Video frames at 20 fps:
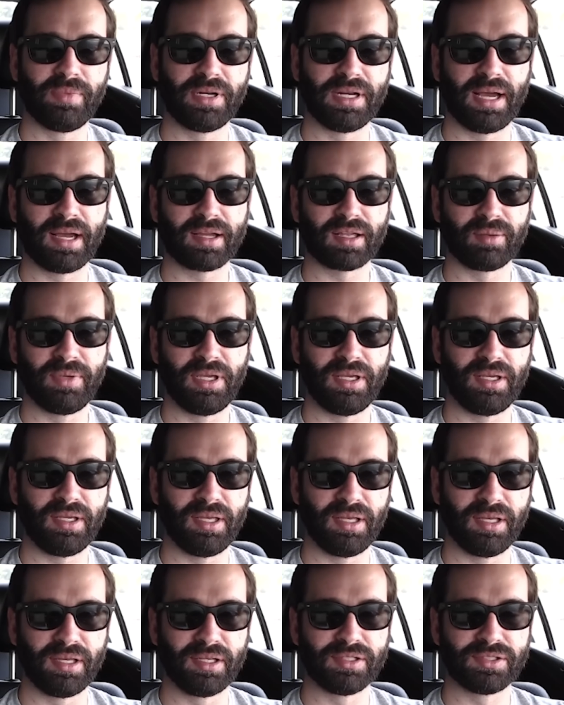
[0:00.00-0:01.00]
monogamy
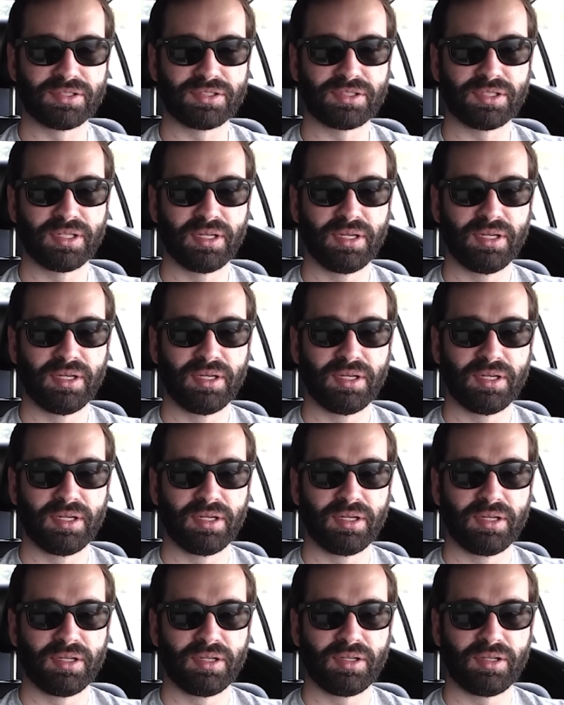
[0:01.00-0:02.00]
is
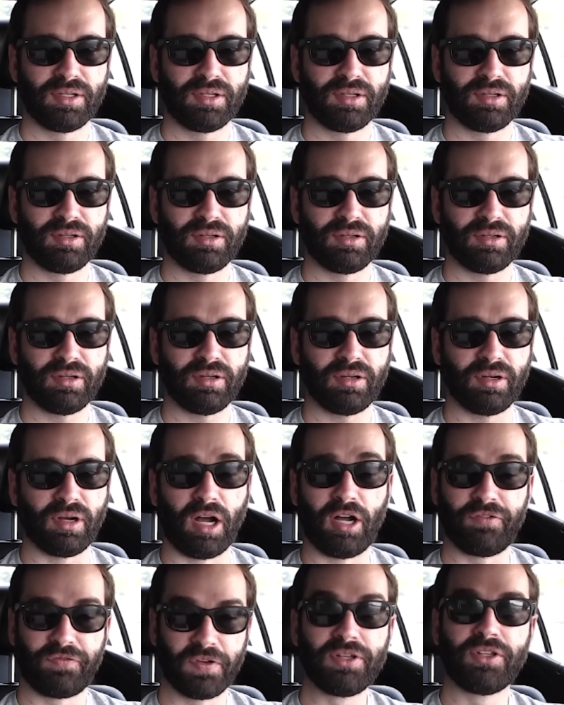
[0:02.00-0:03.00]

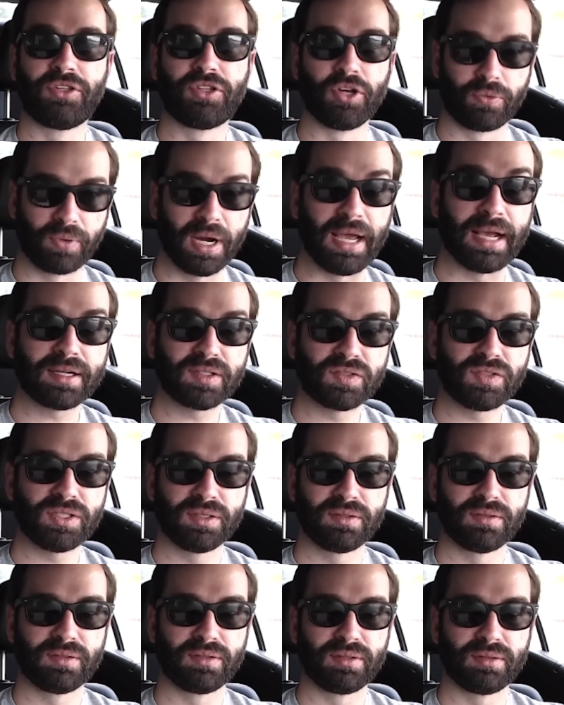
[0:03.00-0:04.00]
often direct.
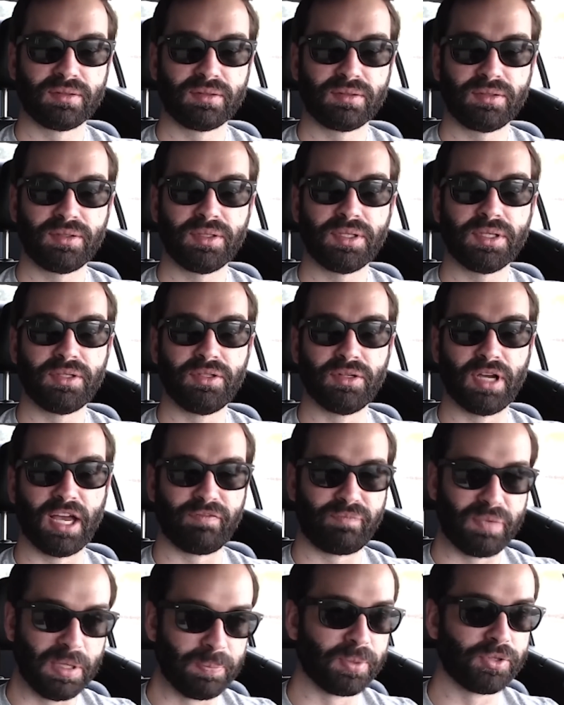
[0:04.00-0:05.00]
You
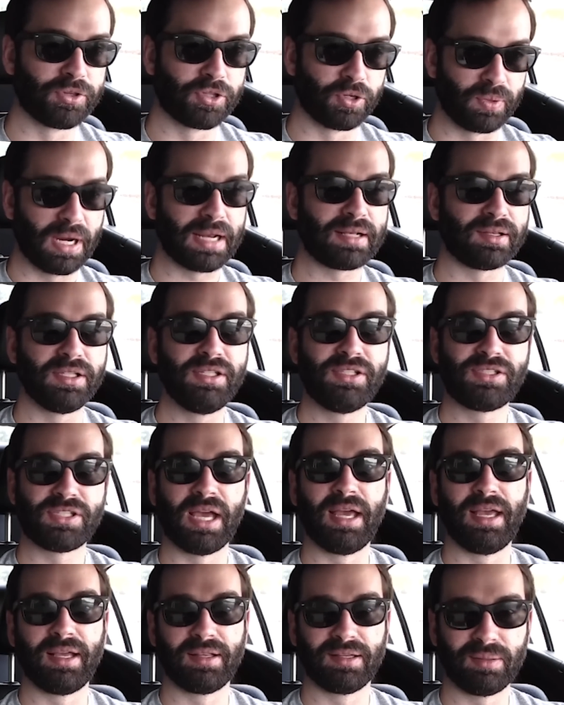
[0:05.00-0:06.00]
have people directly
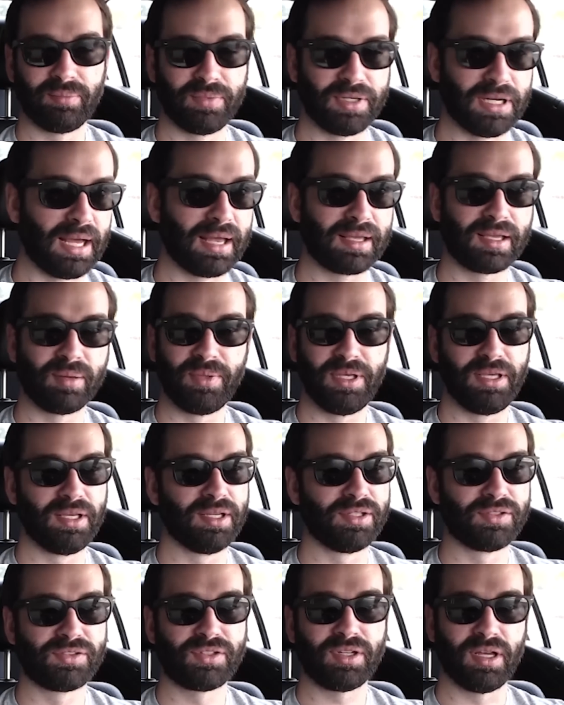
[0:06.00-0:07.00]
saying that monogamy
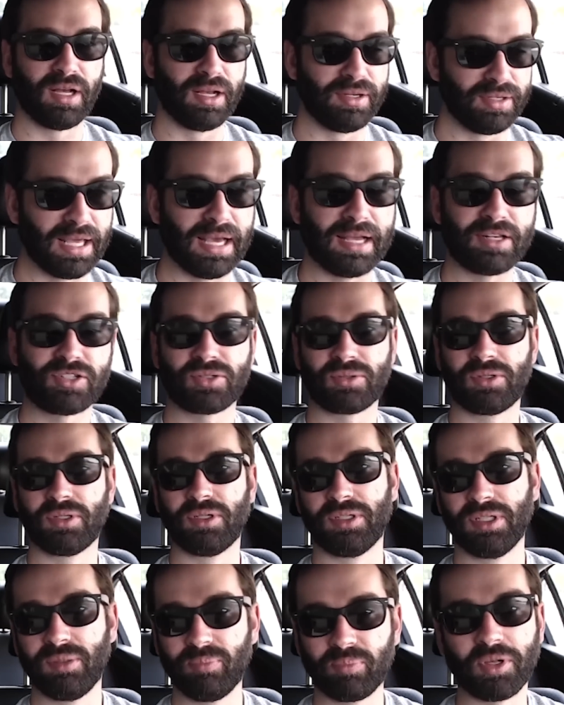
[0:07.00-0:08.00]
is
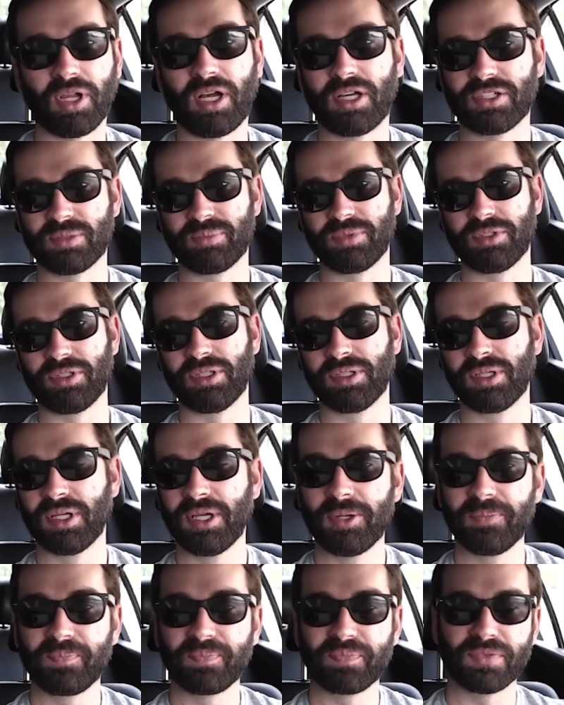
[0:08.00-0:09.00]
unnatural, implausible,
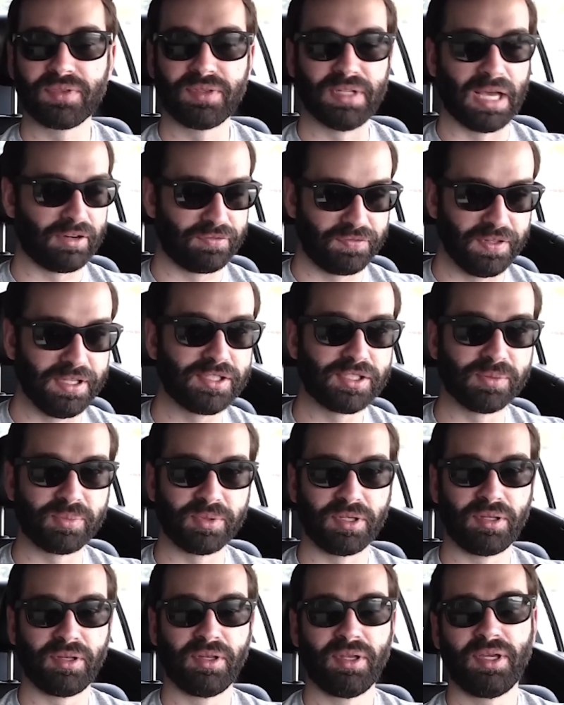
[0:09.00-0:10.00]
not
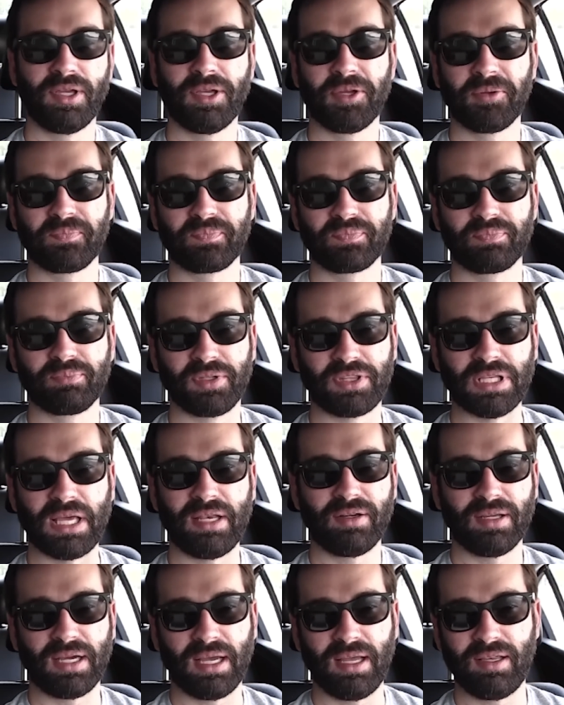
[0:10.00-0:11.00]
feasible. But
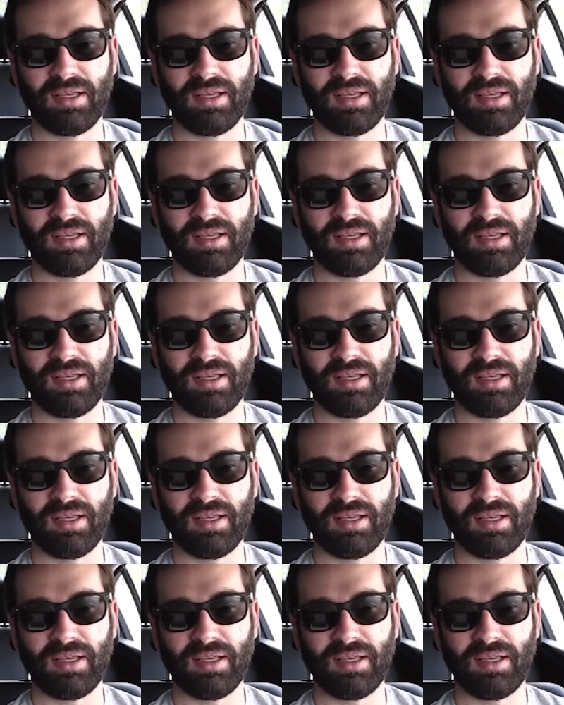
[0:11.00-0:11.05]
then,